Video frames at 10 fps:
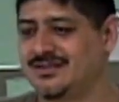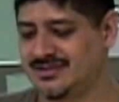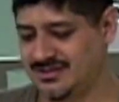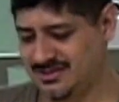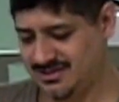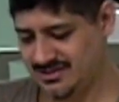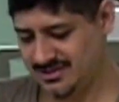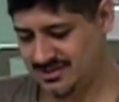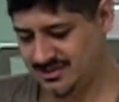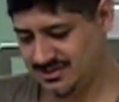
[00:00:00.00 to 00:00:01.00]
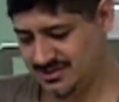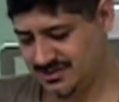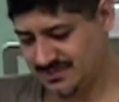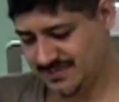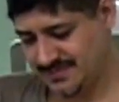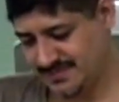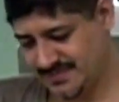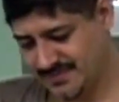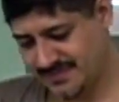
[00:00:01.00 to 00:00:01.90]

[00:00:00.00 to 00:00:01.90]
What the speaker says: Nothing is said.